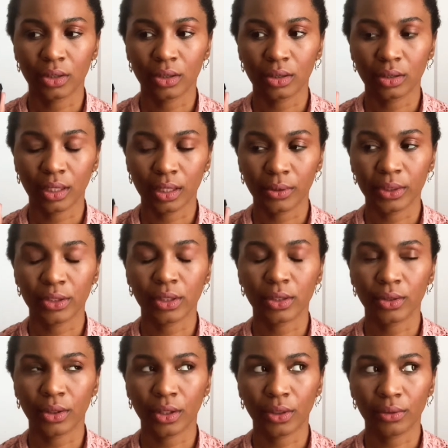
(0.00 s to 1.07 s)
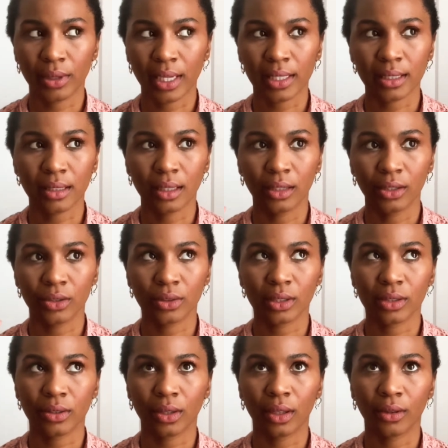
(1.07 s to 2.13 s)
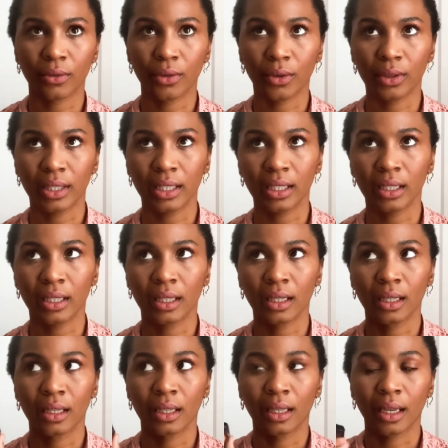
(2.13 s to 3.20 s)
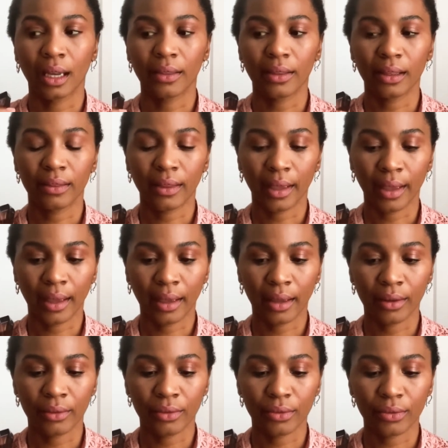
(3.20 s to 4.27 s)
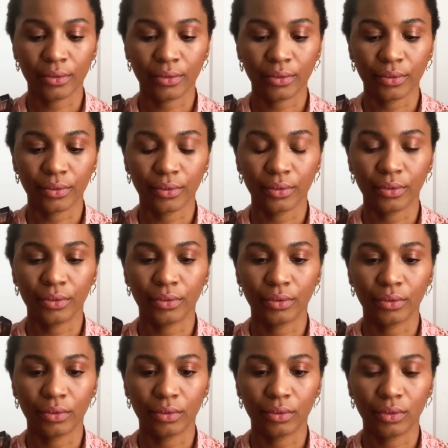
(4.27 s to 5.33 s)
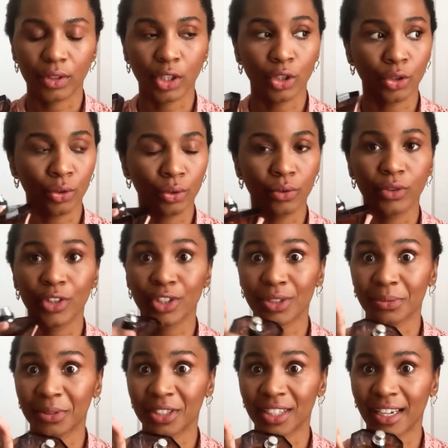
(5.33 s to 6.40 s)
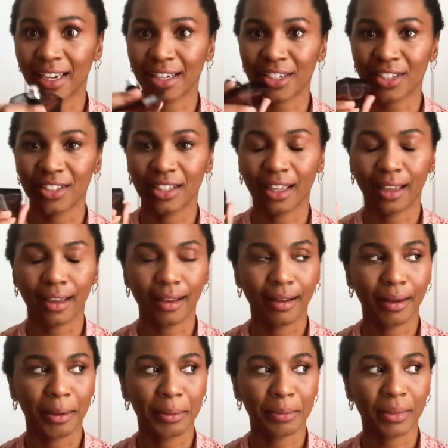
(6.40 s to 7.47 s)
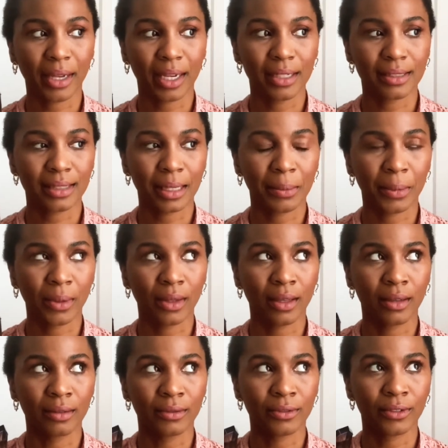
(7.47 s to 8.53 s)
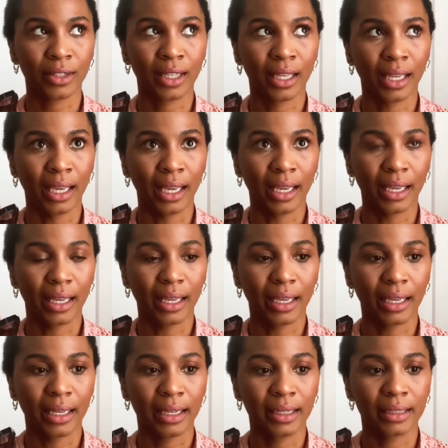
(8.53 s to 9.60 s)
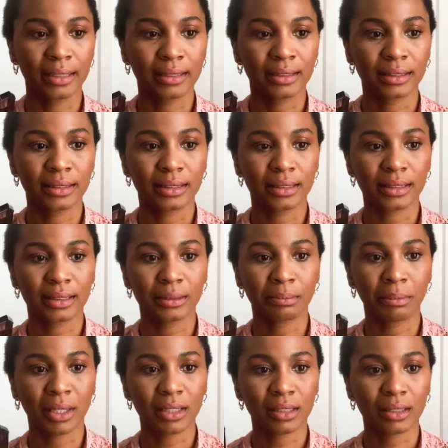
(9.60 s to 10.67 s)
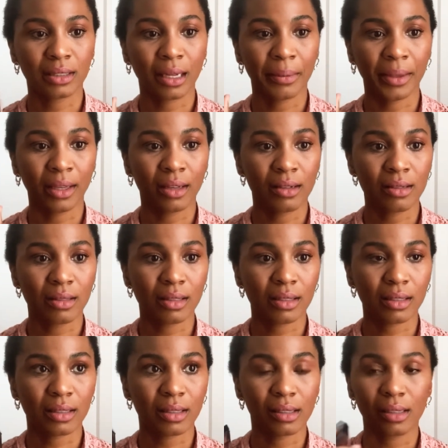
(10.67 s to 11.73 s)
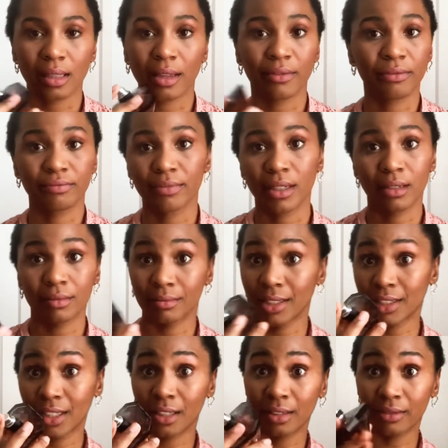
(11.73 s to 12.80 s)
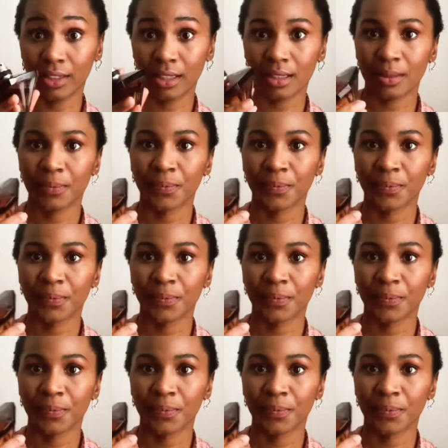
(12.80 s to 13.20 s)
La Nuit Trésor Caresse, La Nuit Trésor La Folie. I think they have the nude version, which I actually got a sample of, and Musc d'Amiante. They have a ton of these.